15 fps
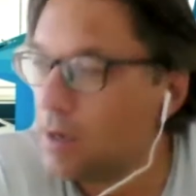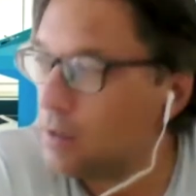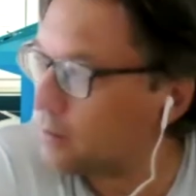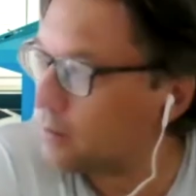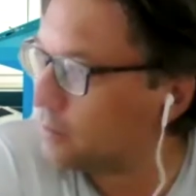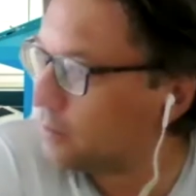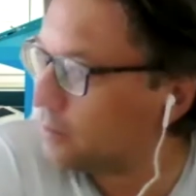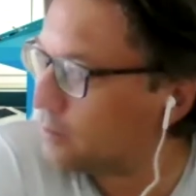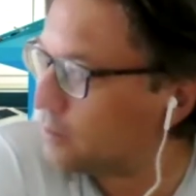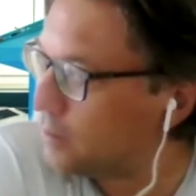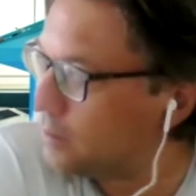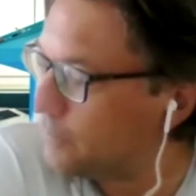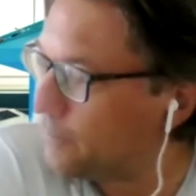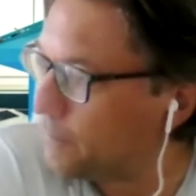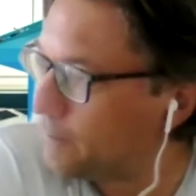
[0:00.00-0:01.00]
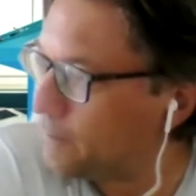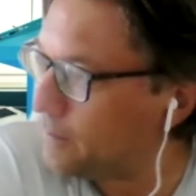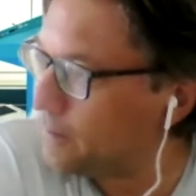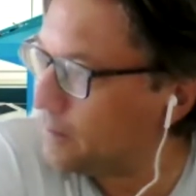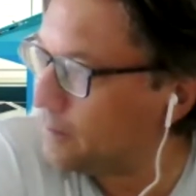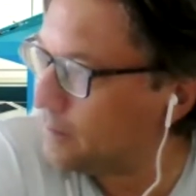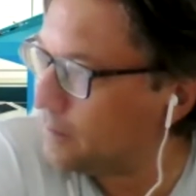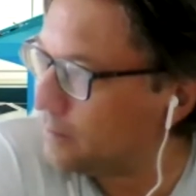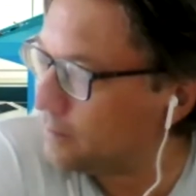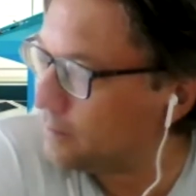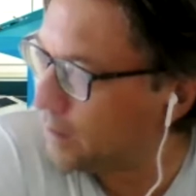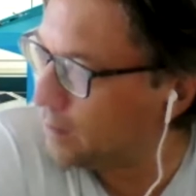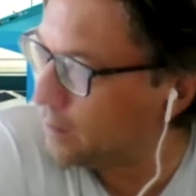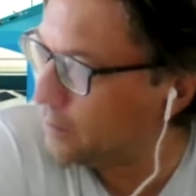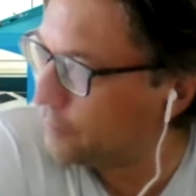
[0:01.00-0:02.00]
The, the, the, the
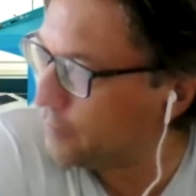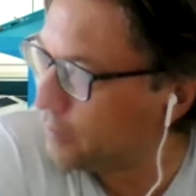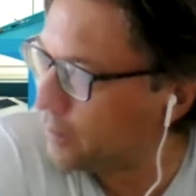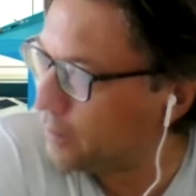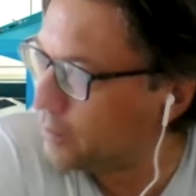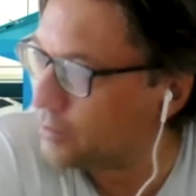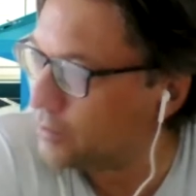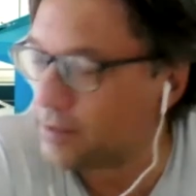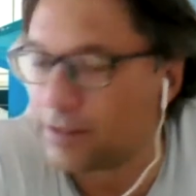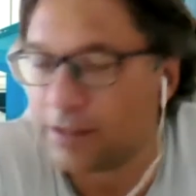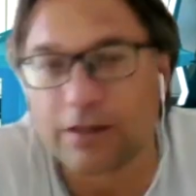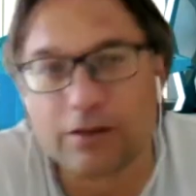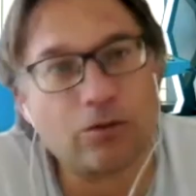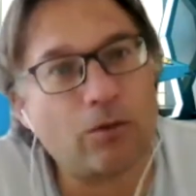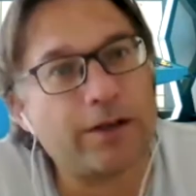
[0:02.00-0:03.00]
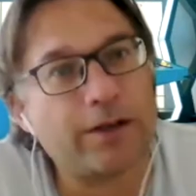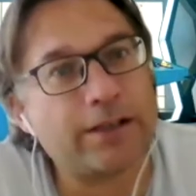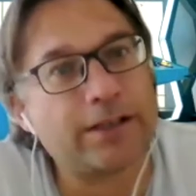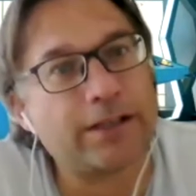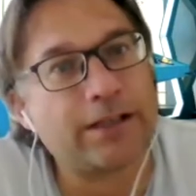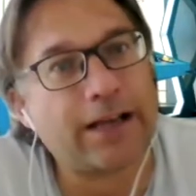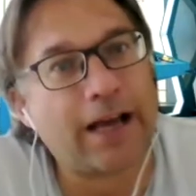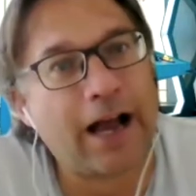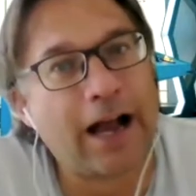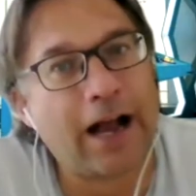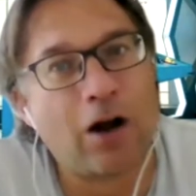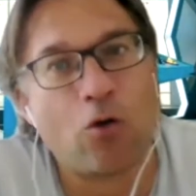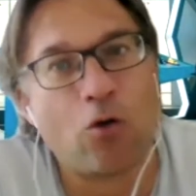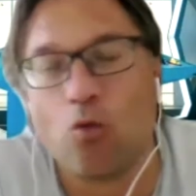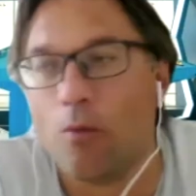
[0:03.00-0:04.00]
thing I find interesting is always is, is
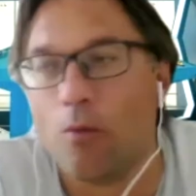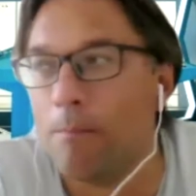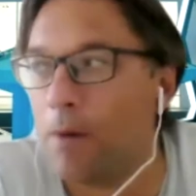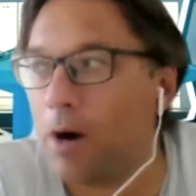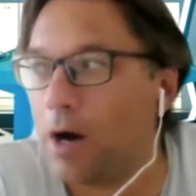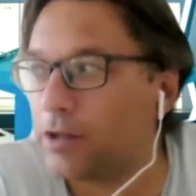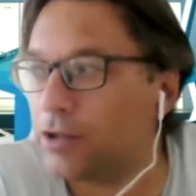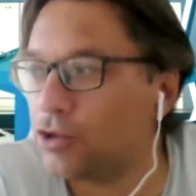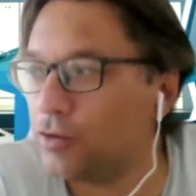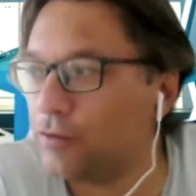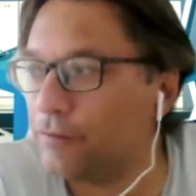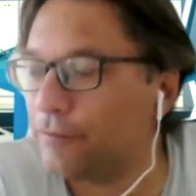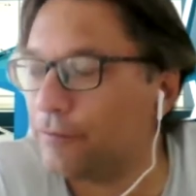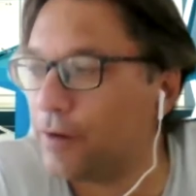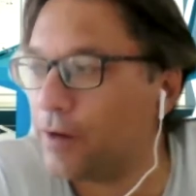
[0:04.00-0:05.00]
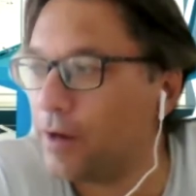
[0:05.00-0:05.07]
how much of